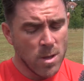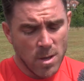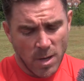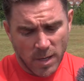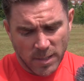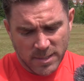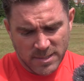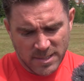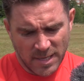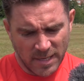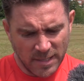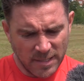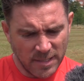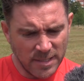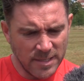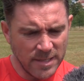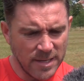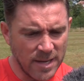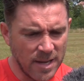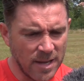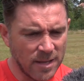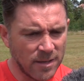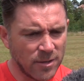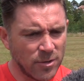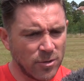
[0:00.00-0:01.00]
Exactly,
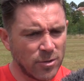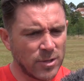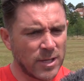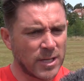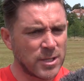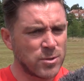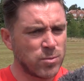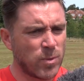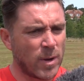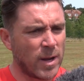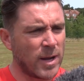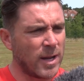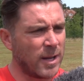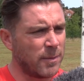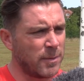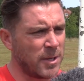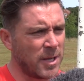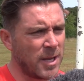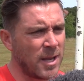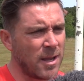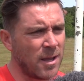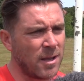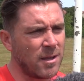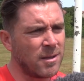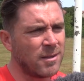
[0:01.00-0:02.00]
yeah. You know that's why I'm
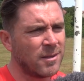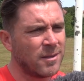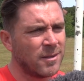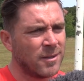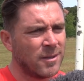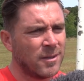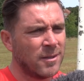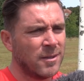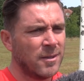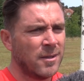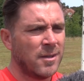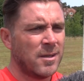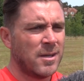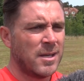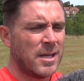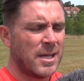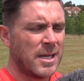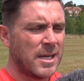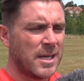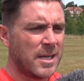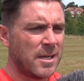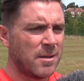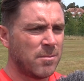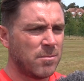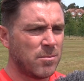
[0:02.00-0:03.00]
here.
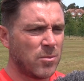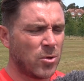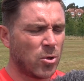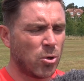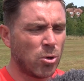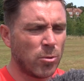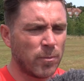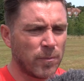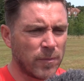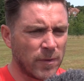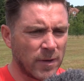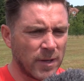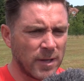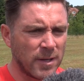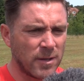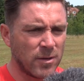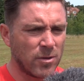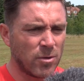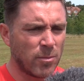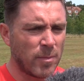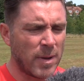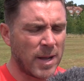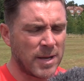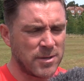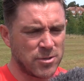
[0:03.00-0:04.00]
Um, hopefully, you
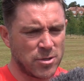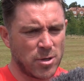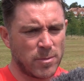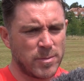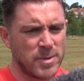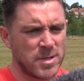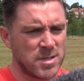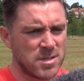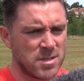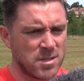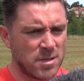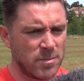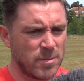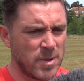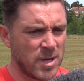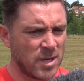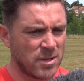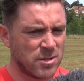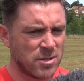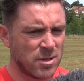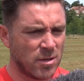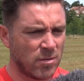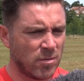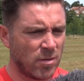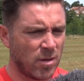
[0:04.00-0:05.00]
know my job is to make
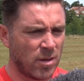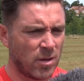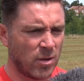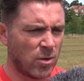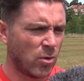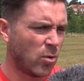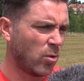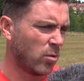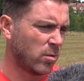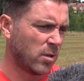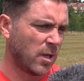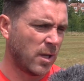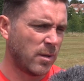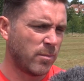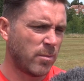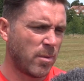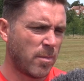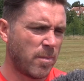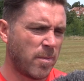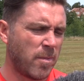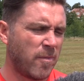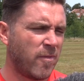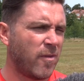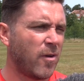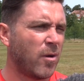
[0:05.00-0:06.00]
sure that the goalkeeper
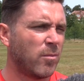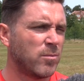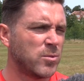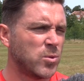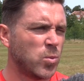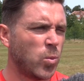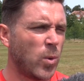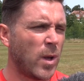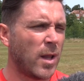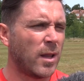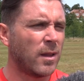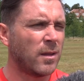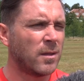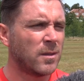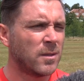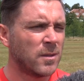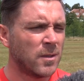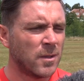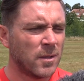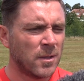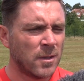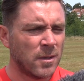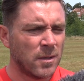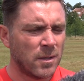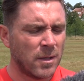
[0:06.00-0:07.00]
performs well.
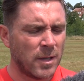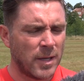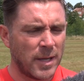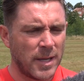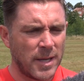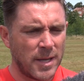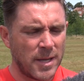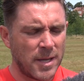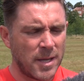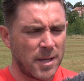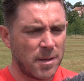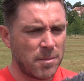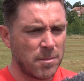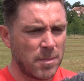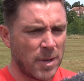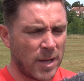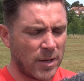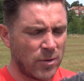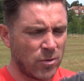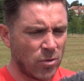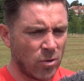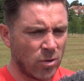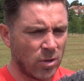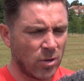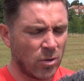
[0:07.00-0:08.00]
Um, I
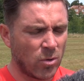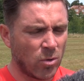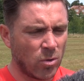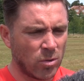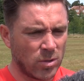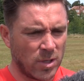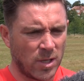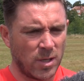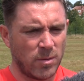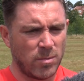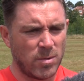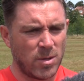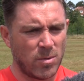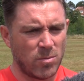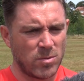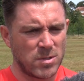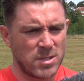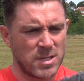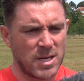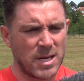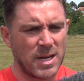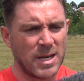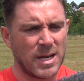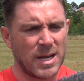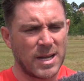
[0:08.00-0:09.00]
know the goalkeeper that
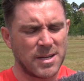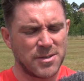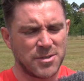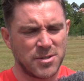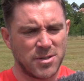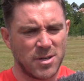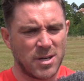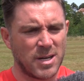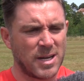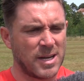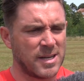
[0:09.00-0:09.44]
was here last year.